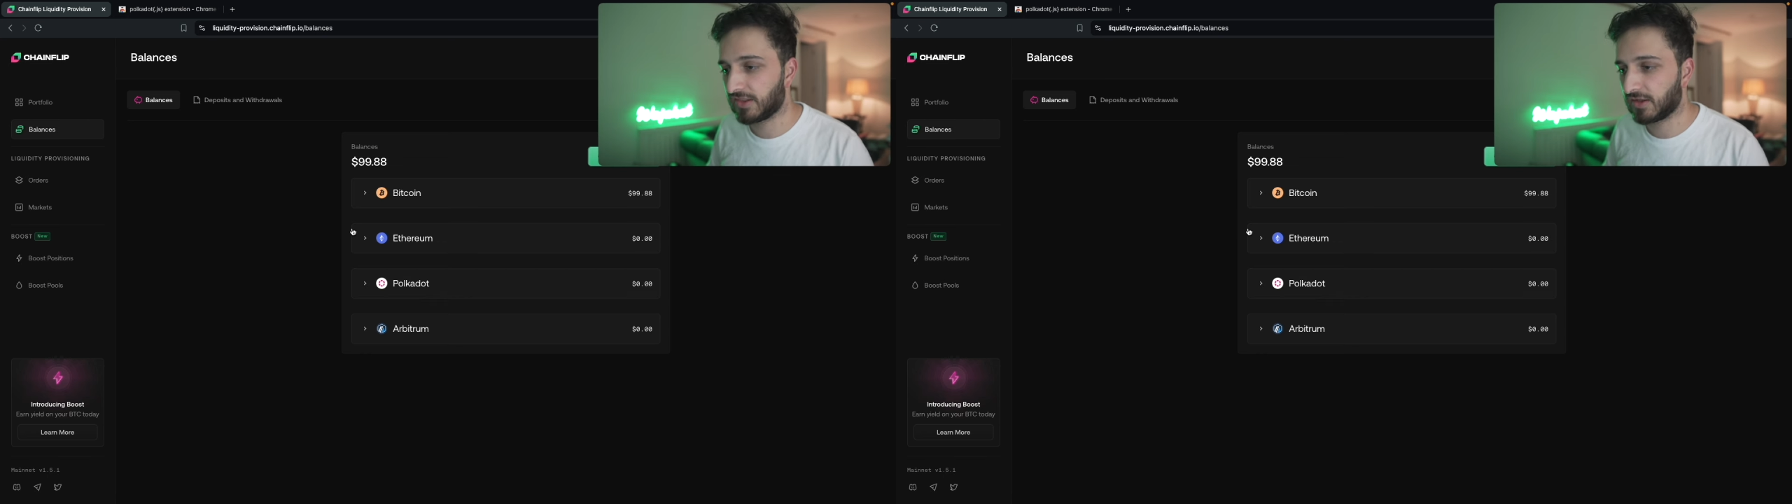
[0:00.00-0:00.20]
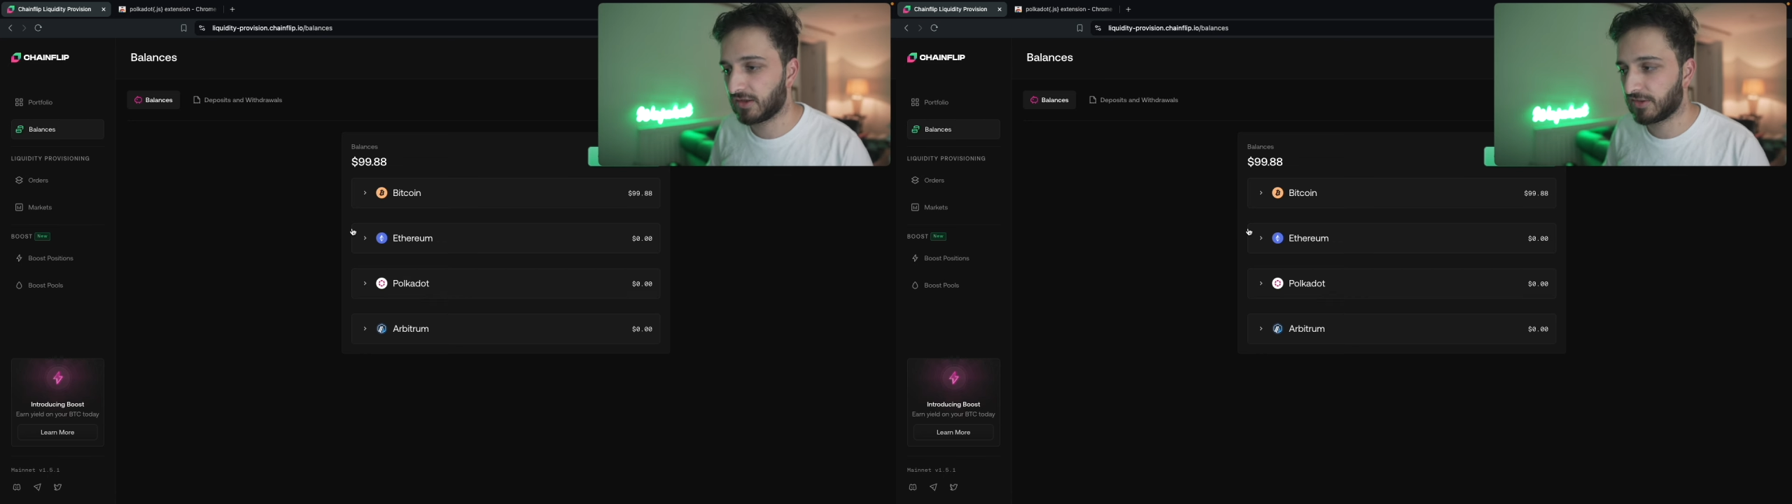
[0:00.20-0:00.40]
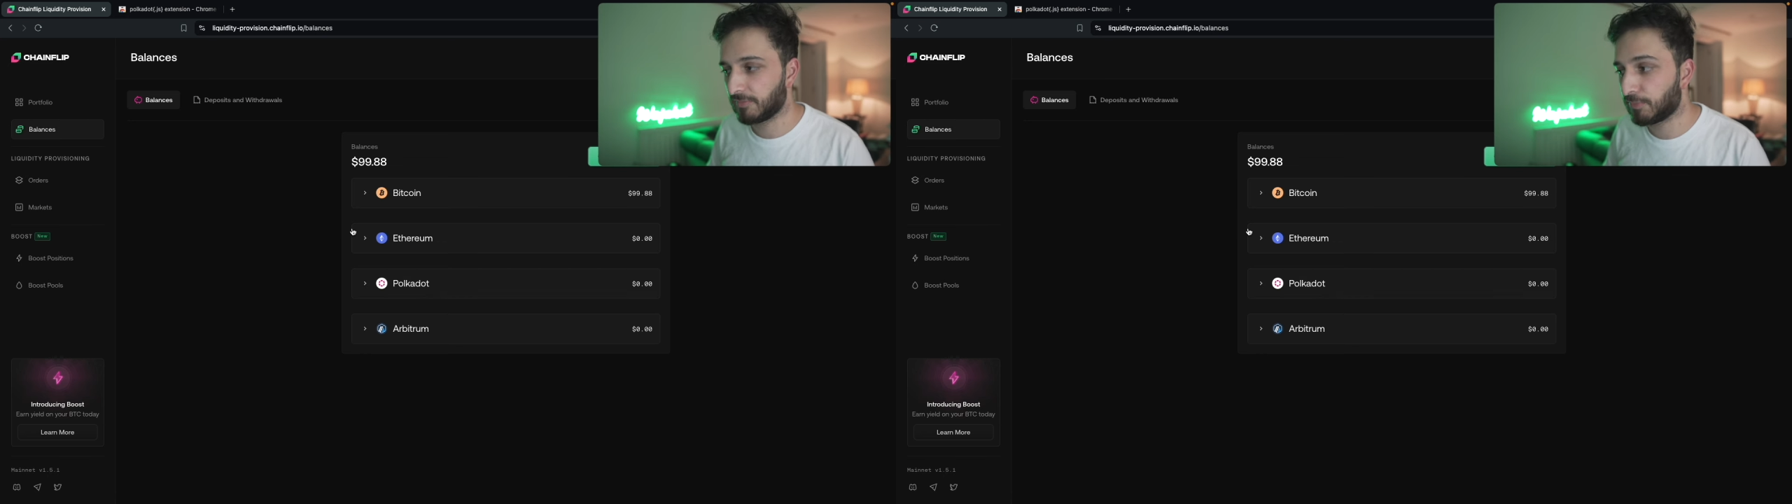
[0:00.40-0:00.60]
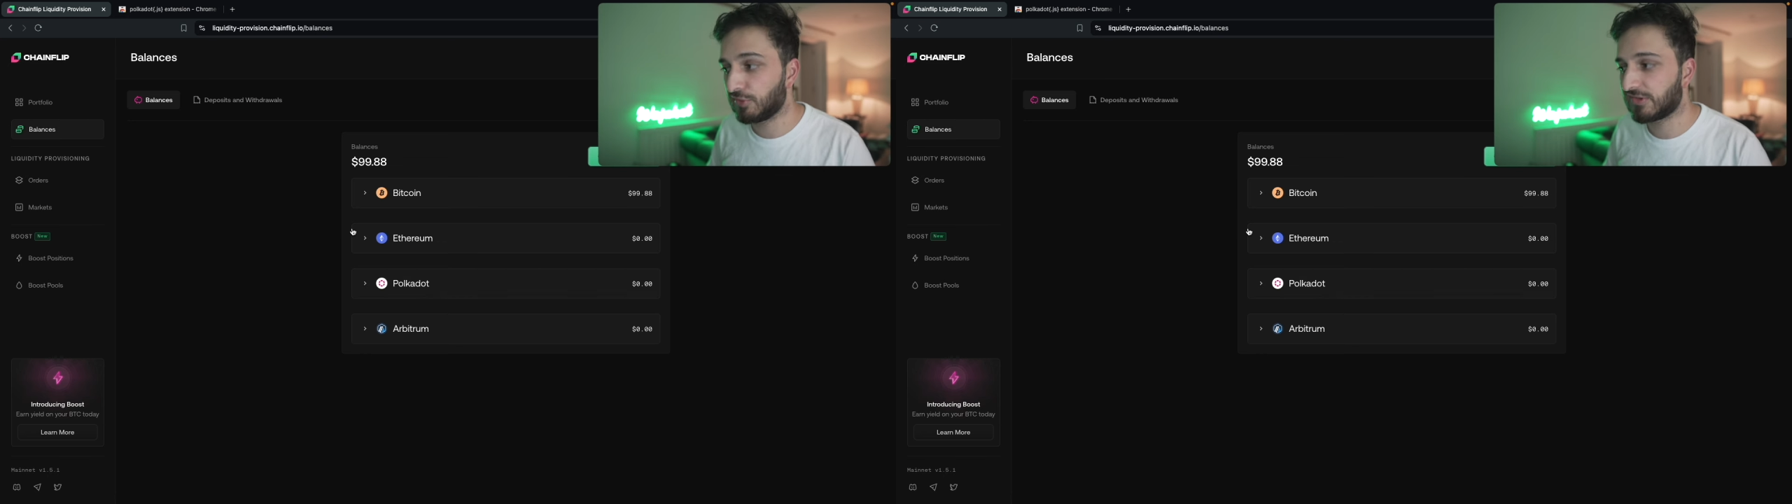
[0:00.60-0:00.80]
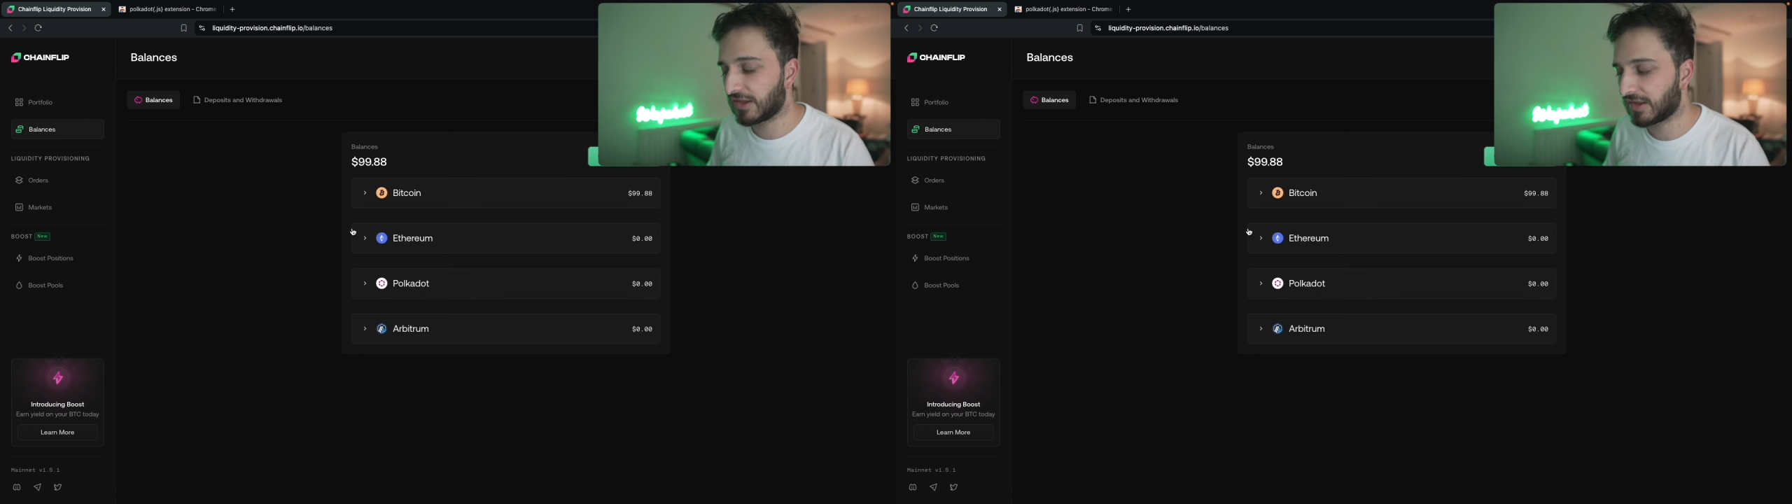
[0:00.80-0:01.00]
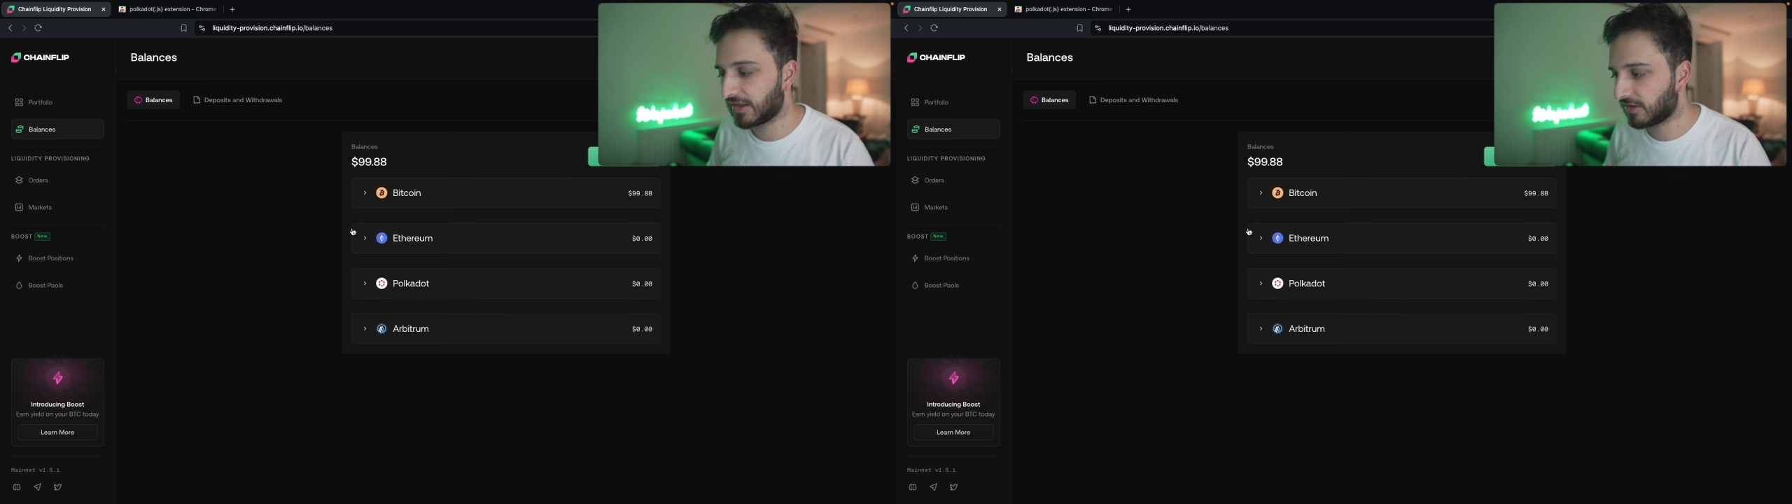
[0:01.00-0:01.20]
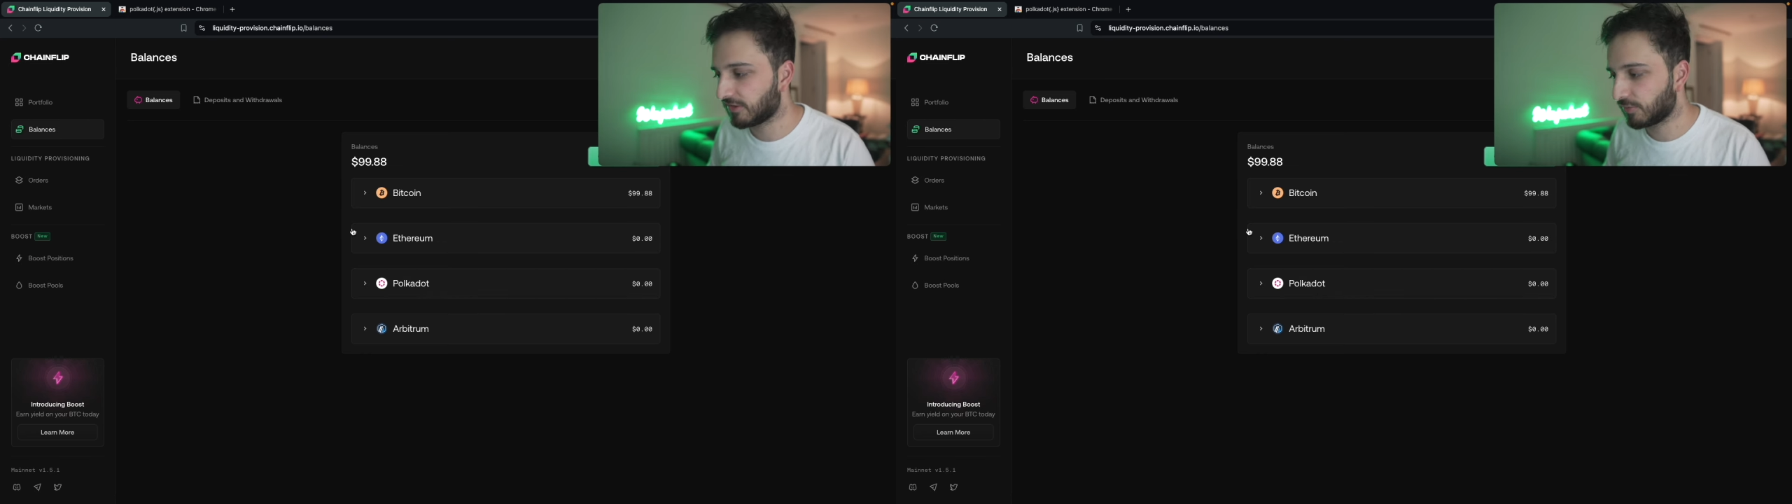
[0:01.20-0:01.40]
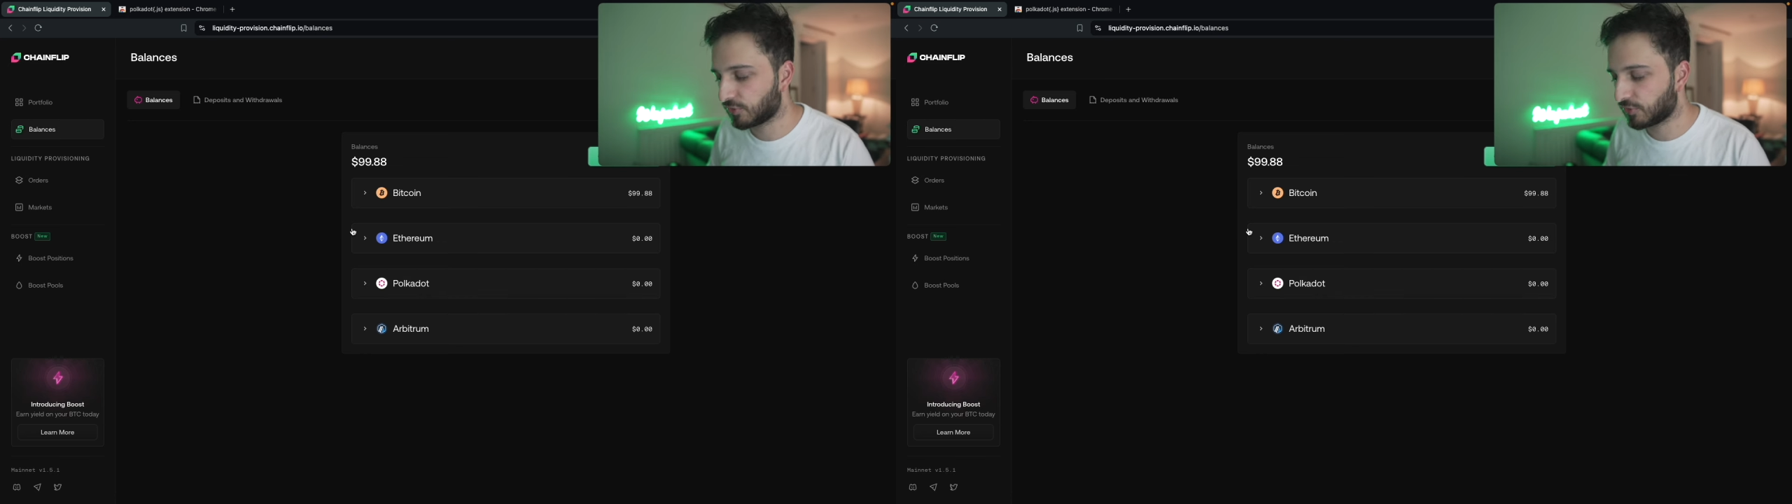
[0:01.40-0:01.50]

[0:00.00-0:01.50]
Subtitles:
the boosting yields,